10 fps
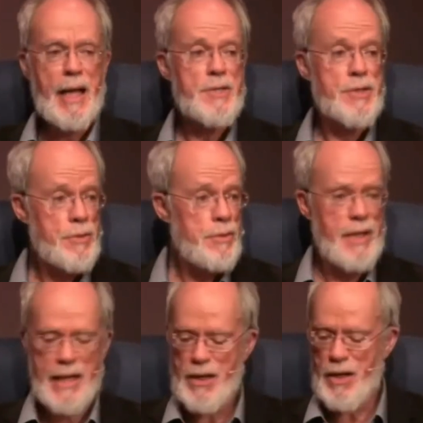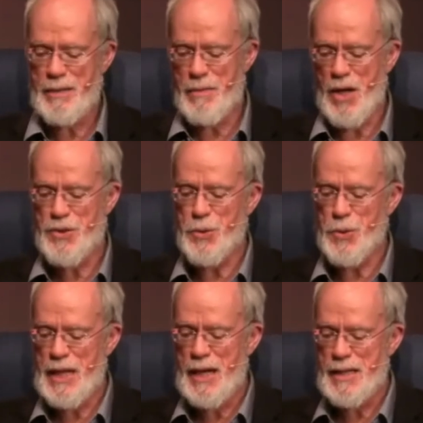And soon then I
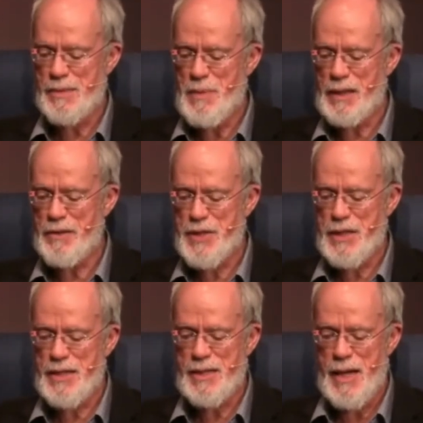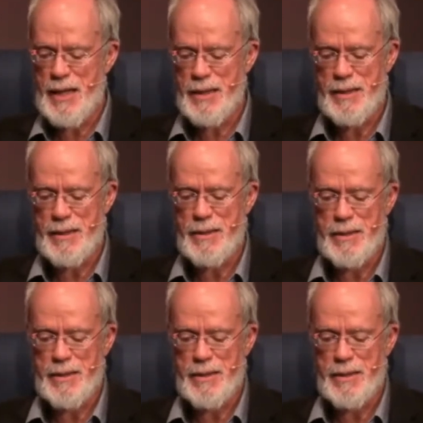sought out his magnificent saga,